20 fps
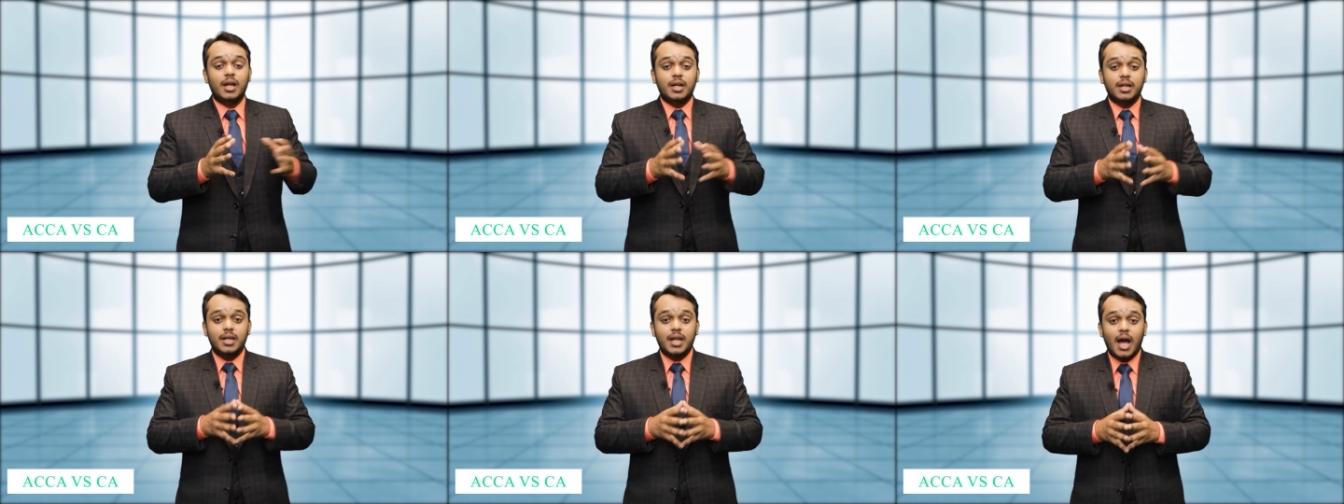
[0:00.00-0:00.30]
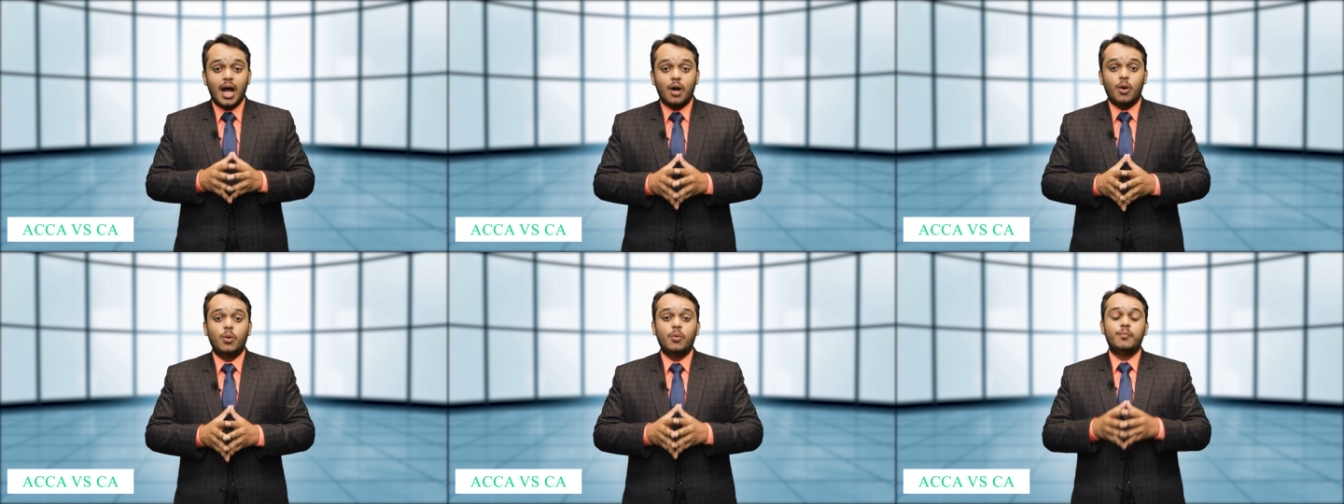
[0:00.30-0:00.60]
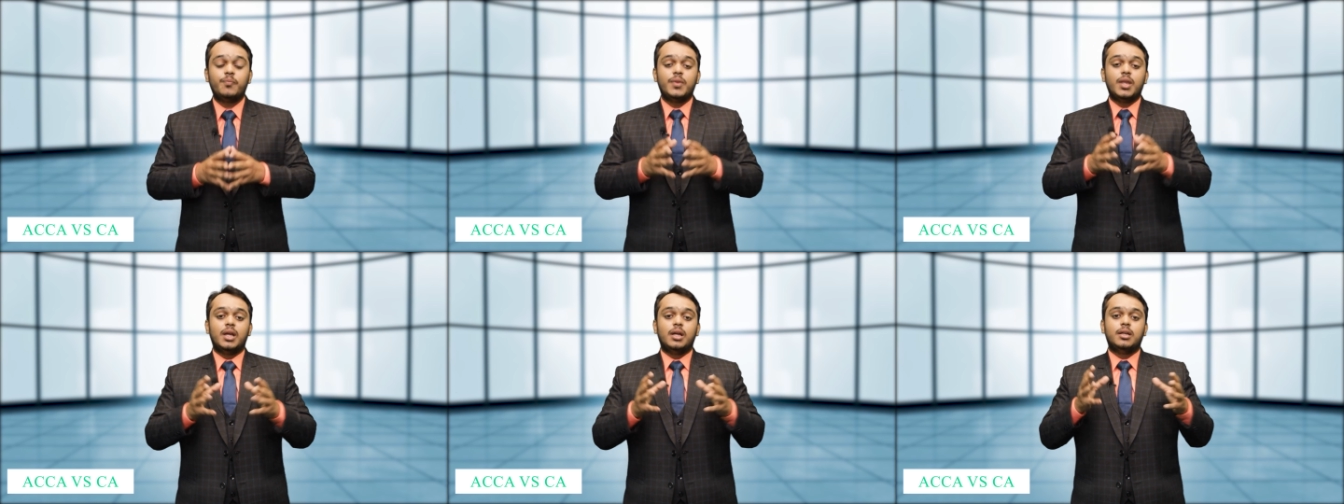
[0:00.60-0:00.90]

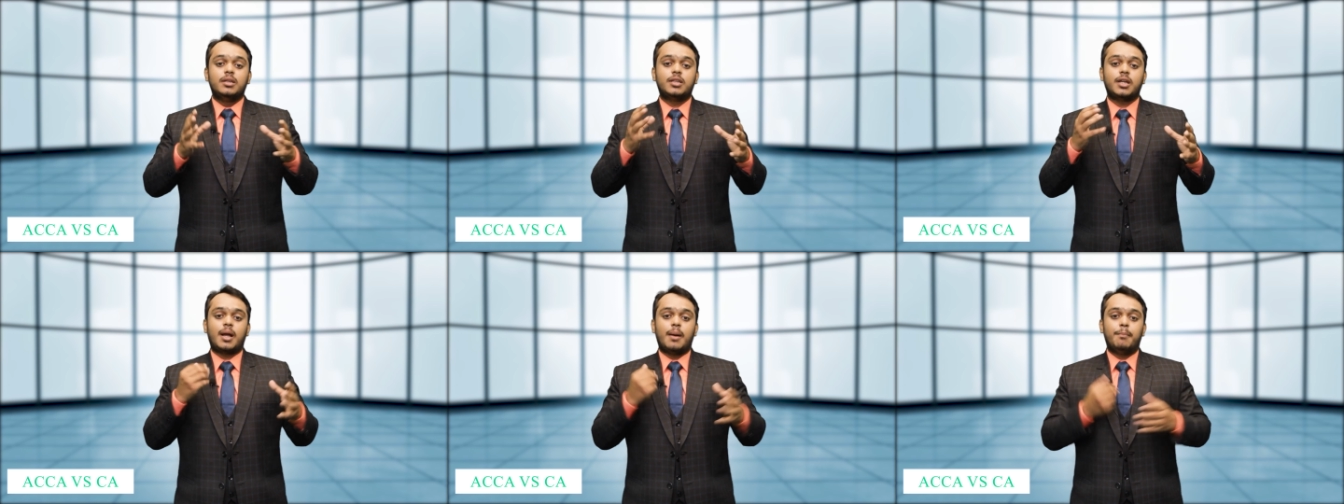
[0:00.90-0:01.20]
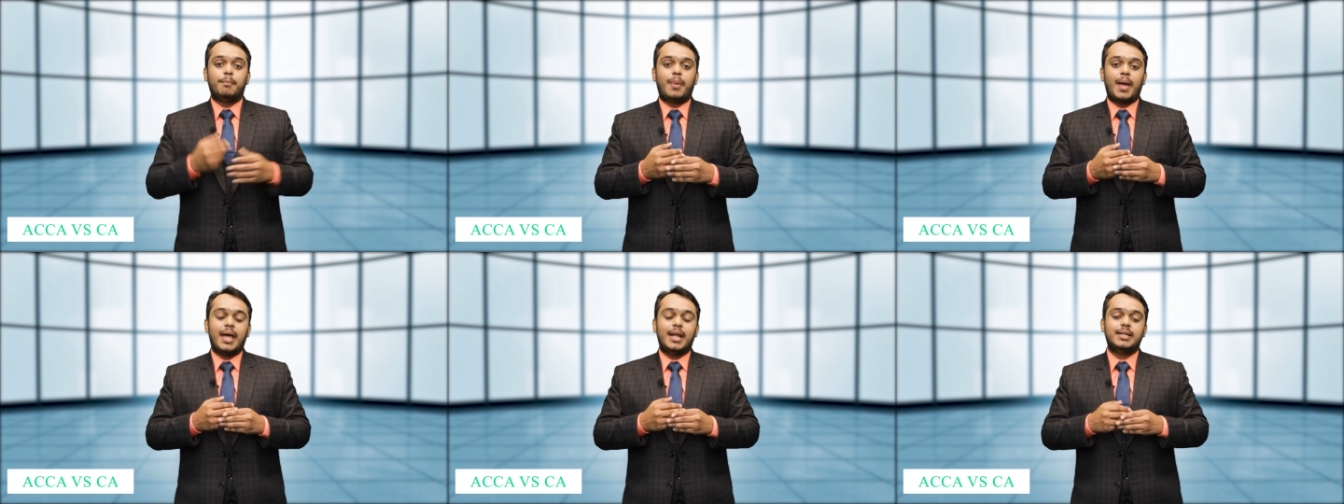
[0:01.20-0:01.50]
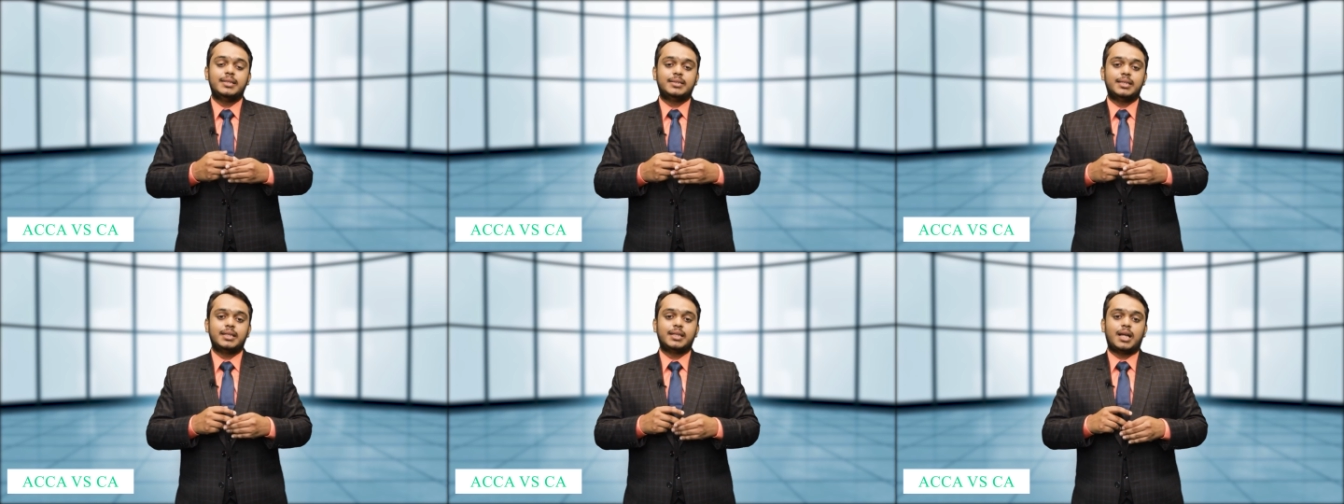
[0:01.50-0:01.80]
Now, the
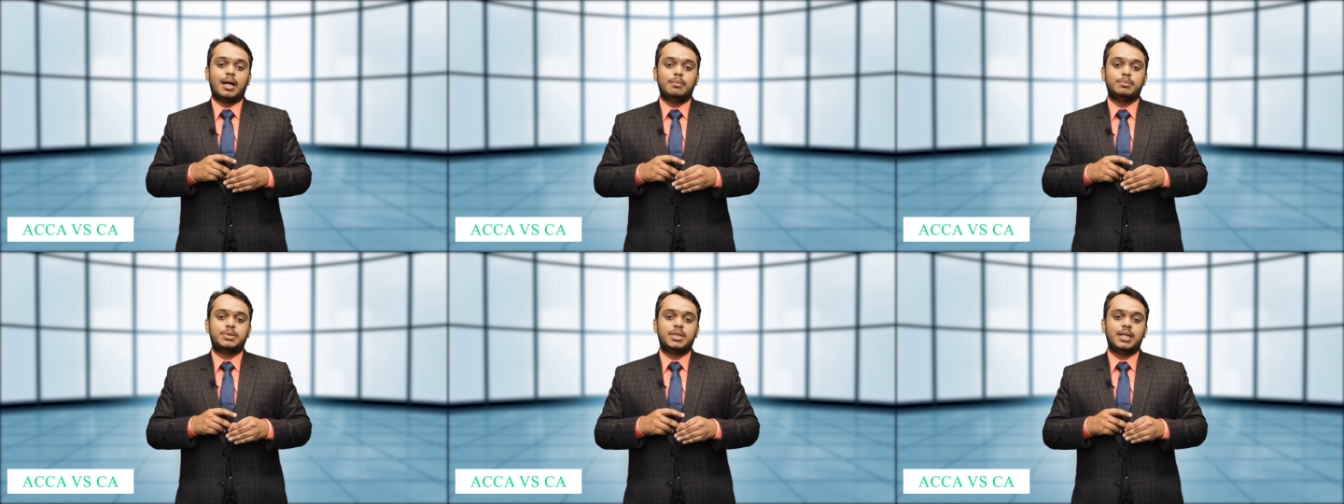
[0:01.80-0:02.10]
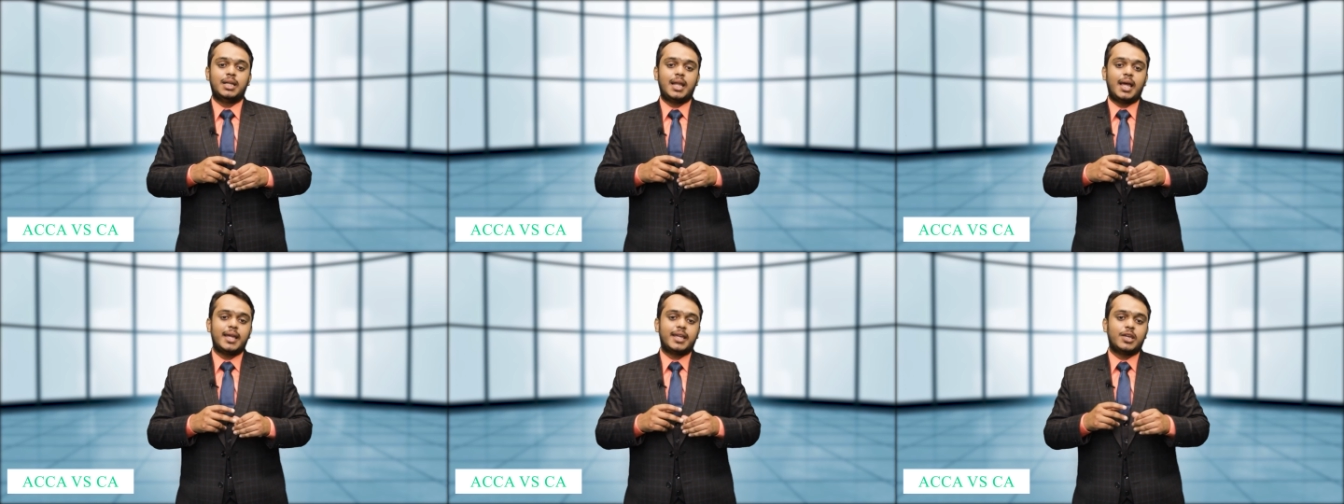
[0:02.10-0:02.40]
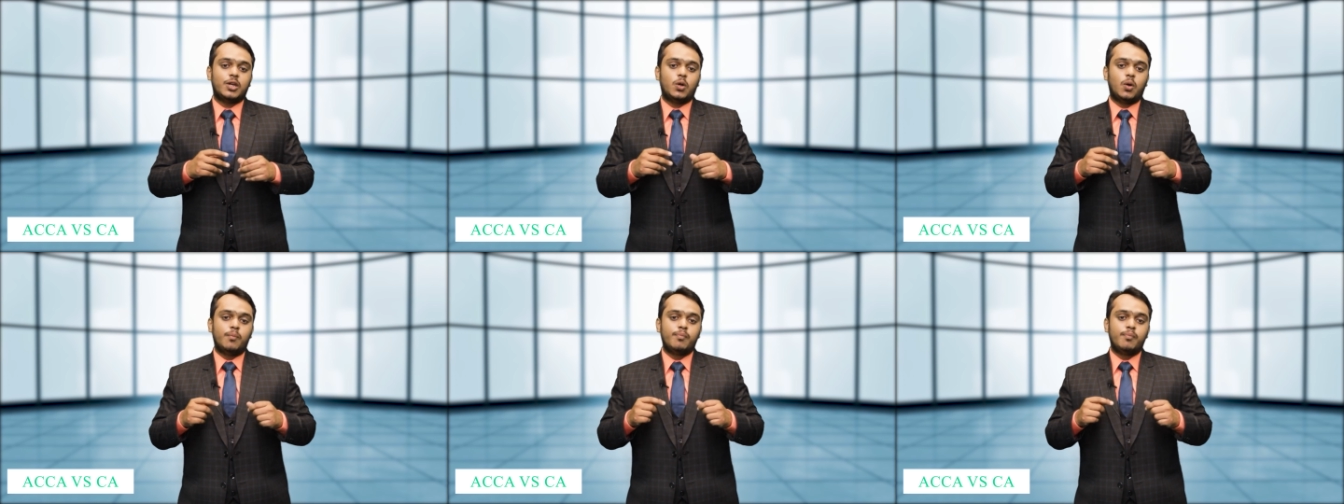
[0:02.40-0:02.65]
comparison comes in like,